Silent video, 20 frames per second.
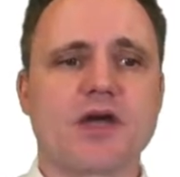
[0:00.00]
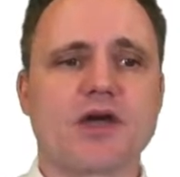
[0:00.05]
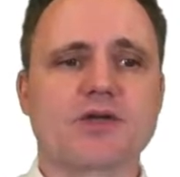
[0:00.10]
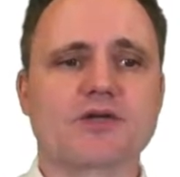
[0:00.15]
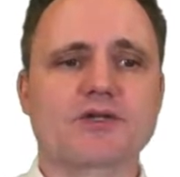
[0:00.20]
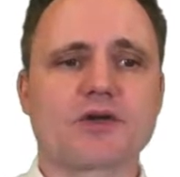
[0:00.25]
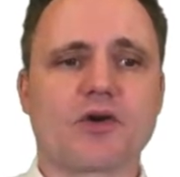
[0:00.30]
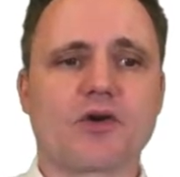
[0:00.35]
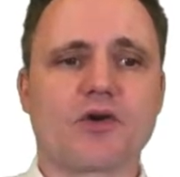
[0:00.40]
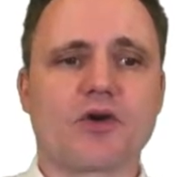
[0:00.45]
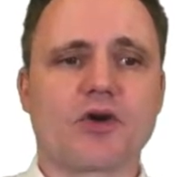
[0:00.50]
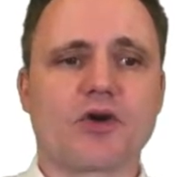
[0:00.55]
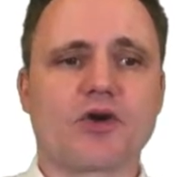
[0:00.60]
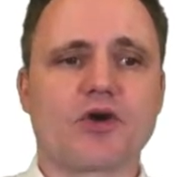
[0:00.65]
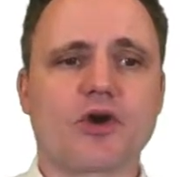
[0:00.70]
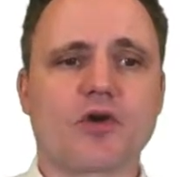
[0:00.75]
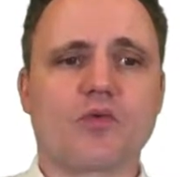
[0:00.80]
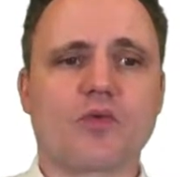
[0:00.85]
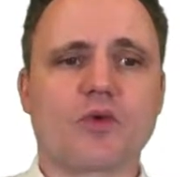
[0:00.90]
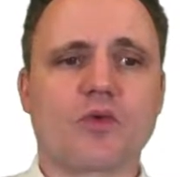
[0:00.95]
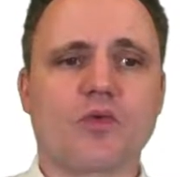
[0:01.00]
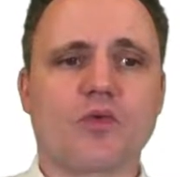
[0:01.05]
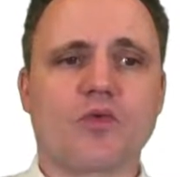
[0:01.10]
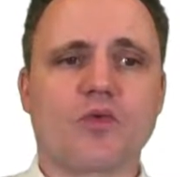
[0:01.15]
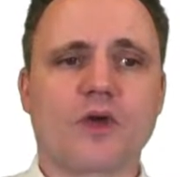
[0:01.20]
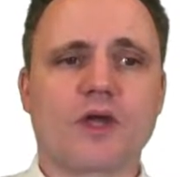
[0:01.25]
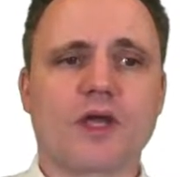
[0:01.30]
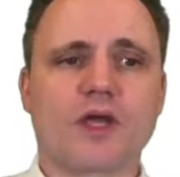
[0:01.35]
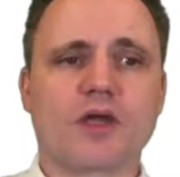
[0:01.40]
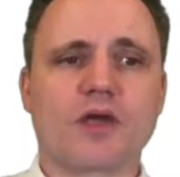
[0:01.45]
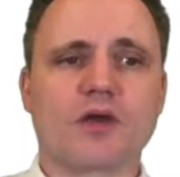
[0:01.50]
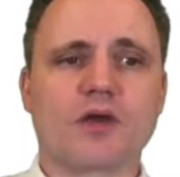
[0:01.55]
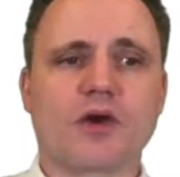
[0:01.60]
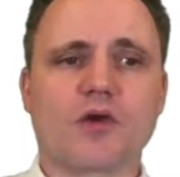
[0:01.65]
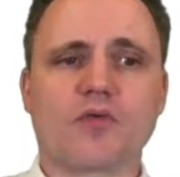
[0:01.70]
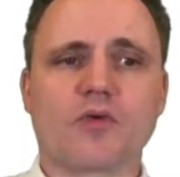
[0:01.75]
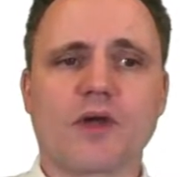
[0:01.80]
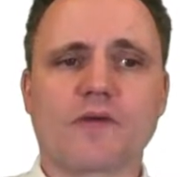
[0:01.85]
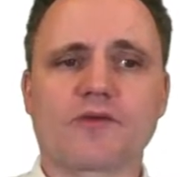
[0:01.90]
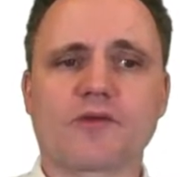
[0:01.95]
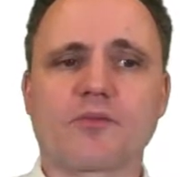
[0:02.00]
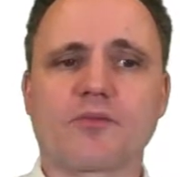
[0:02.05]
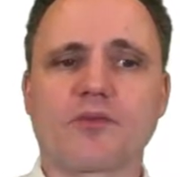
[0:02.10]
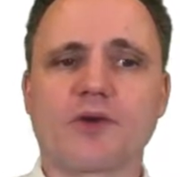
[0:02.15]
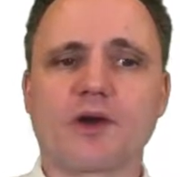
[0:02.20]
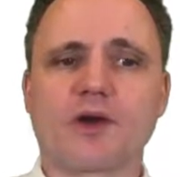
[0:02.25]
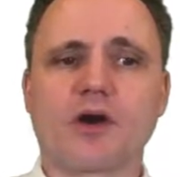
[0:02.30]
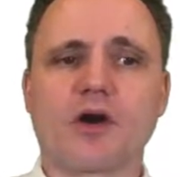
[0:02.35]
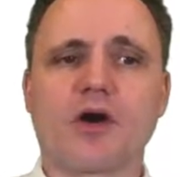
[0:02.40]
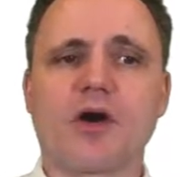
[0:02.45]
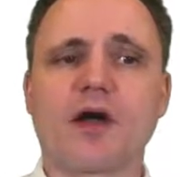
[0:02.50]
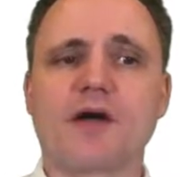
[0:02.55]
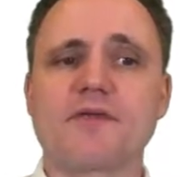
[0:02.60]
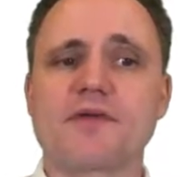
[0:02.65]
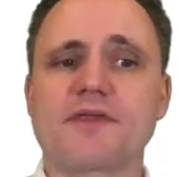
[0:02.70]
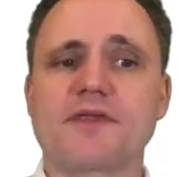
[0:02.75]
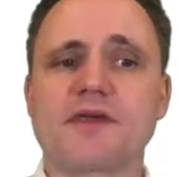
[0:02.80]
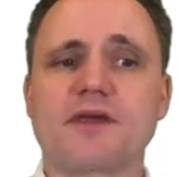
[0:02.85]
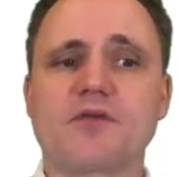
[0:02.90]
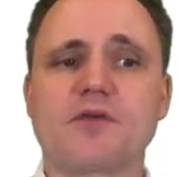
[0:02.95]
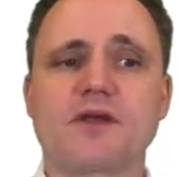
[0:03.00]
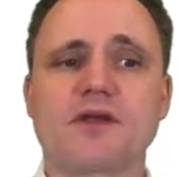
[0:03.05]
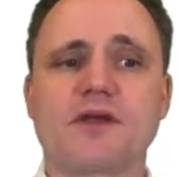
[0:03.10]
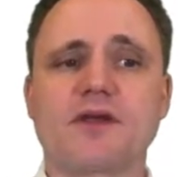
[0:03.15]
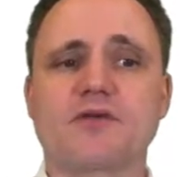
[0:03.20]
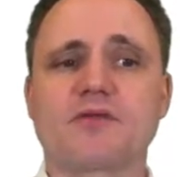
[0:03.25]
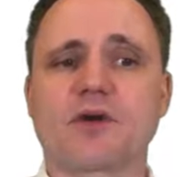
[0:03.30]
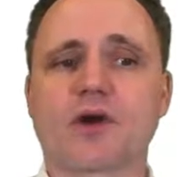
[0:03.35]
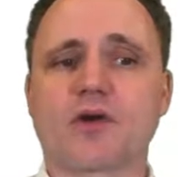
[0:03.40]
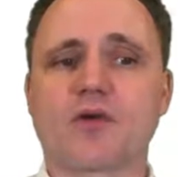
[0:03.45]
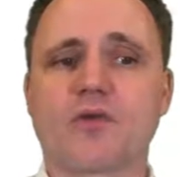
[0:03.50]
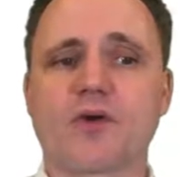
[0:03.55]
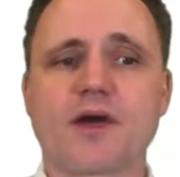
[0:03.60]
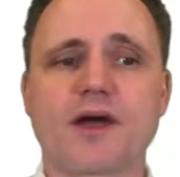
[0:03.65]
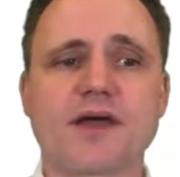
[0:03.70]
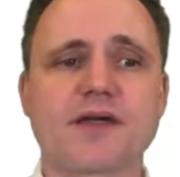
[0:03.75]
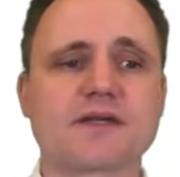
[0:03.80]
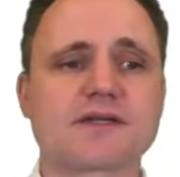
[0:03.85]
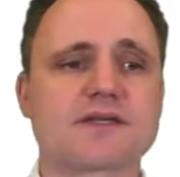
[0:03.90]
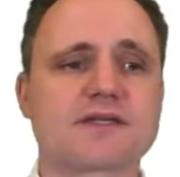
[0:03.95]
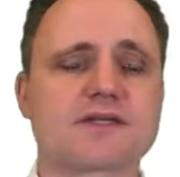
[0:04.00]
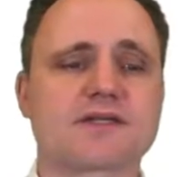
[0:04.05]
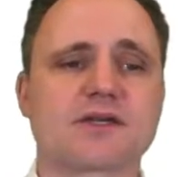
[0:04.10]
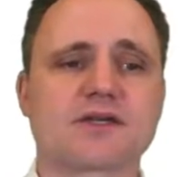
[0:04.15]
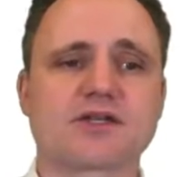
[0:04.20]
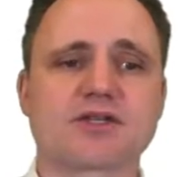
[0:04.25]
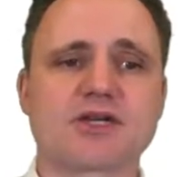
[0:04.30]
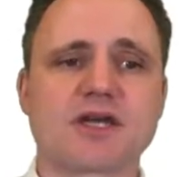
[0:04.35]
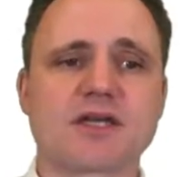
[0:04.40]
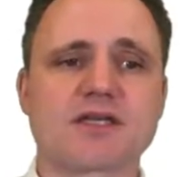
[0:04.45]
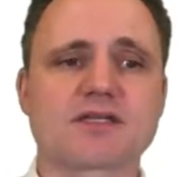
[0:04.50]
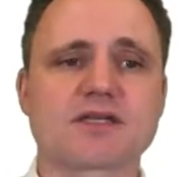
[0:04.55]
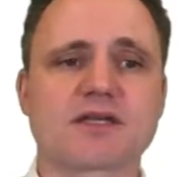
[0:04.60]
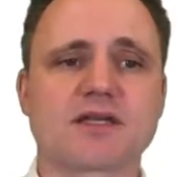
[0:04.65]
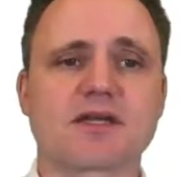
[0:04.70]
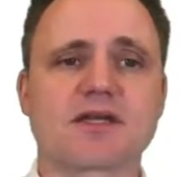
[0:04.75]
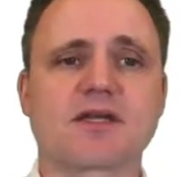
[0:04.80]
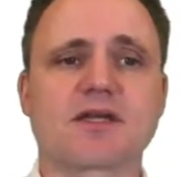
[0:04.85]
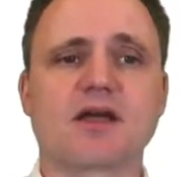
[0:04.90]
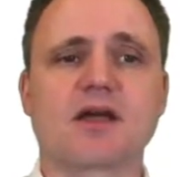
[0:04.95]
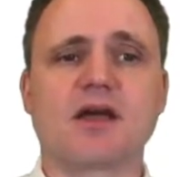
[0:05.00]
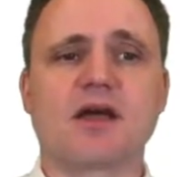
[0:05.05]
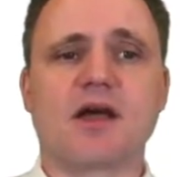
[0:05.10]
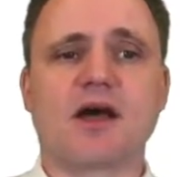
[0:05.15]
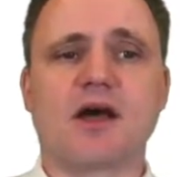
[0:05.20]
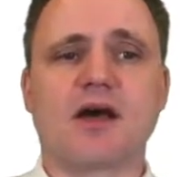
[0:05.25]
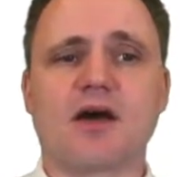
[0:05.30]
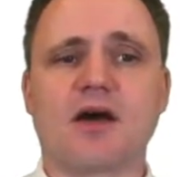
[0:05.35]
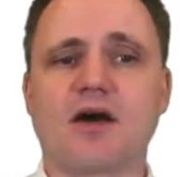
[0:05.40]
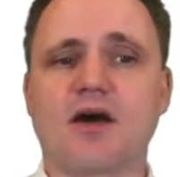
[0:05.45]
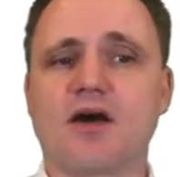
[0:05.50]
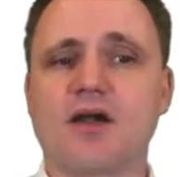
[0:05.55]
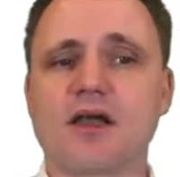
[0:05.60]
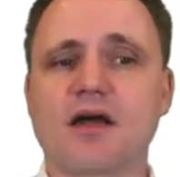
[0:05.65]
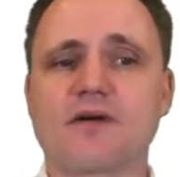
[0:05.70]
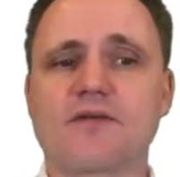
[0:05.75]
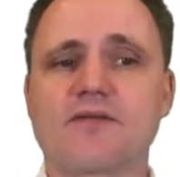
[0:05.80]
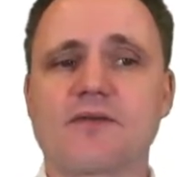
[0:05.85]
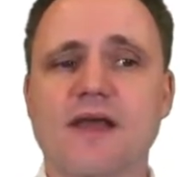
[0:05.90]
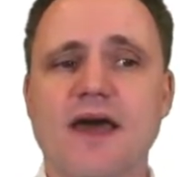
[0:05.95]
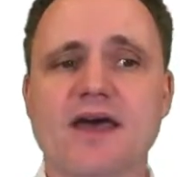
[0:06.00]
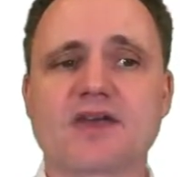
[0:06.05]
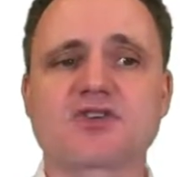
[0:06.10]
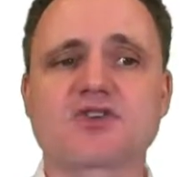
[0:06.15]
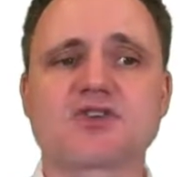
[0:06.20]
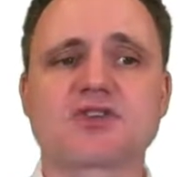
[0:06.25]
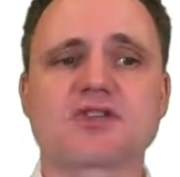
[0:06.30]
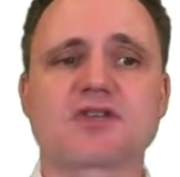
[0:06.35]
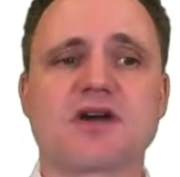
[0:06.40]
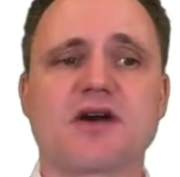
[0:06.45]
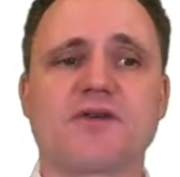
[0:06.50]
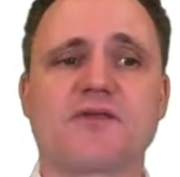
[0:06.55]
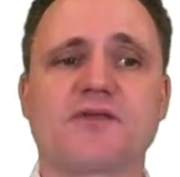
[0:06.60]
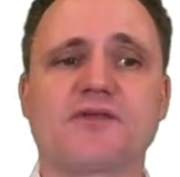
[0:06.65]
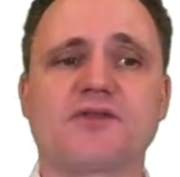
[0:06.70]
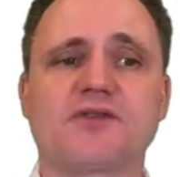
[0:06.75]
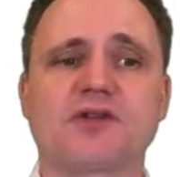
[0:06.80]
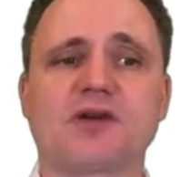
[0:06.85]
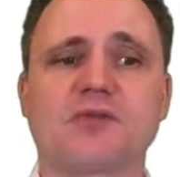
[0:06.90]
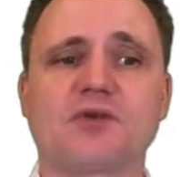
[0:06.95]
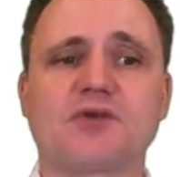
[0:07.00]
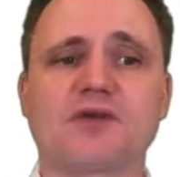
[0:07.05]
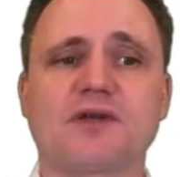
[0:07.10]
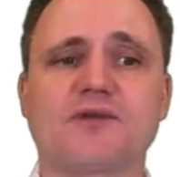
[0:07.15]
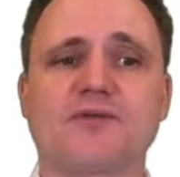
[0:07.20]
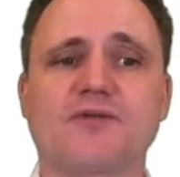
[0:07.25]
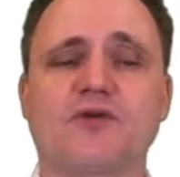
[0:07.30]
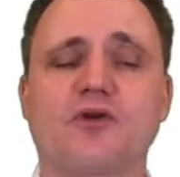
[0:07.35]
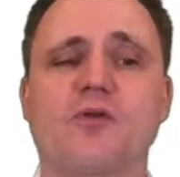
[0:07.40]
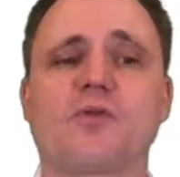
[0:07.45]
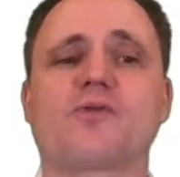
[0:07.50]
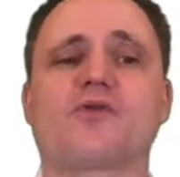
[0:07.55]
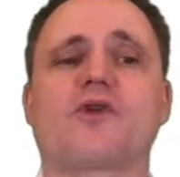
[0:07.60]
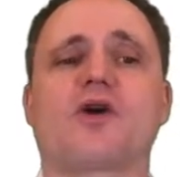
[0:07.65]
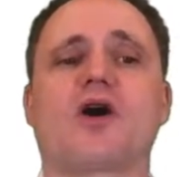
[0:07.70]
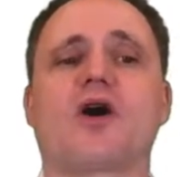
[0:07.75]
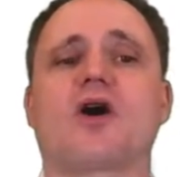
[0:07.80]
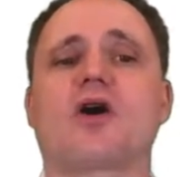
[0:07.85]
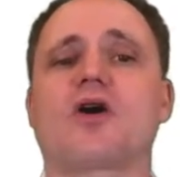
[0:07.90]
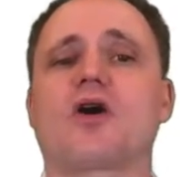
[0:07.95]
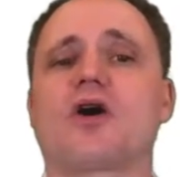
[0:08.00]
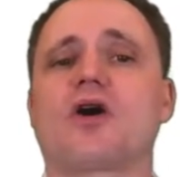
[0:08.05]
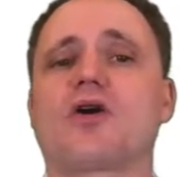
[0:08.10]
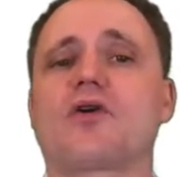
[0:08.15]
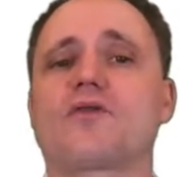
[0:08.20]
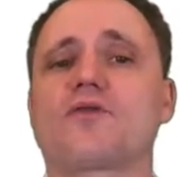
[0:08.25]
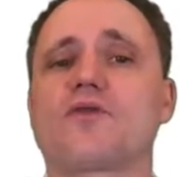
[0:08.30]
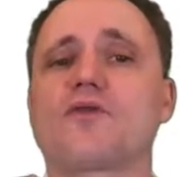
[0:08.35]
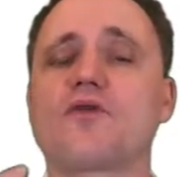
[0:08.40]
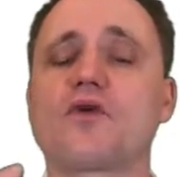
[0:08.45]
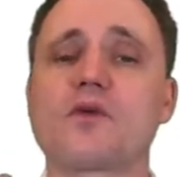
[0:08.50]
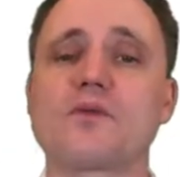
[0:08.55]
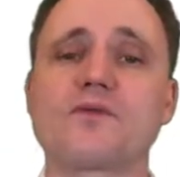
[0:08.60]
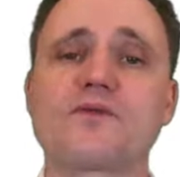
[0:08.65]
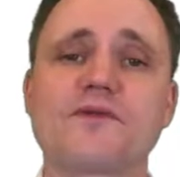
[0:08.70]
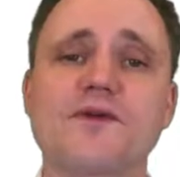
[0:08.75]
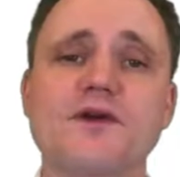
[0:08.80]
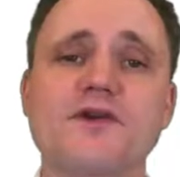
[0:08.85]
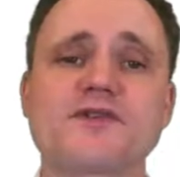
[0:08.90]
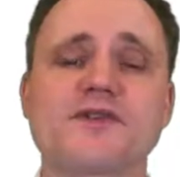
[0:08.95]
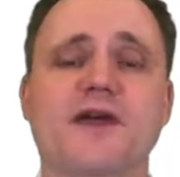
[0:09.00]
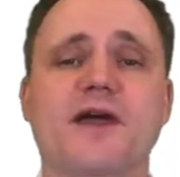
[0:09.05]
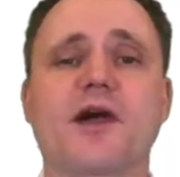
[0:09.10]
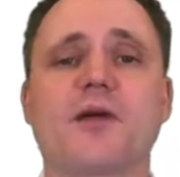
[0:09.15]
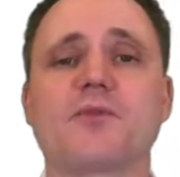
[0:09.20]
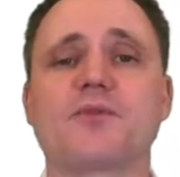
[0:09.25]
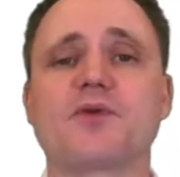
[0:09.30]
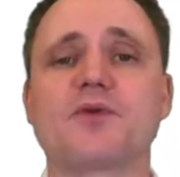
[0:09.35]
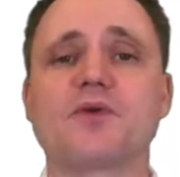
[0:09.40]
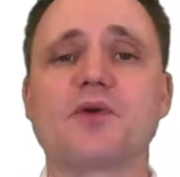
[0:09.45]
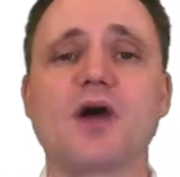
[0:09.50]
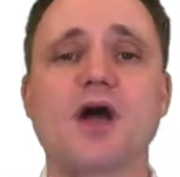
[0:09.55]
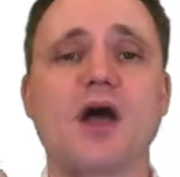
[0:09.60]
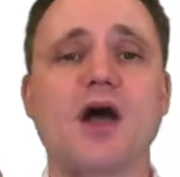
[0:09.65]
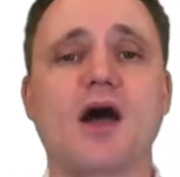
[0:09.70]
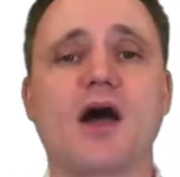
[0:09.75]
So, you know, we have to bring everything we need, request, JSON, all our Flask stuff. The WT forms are form fields that help you,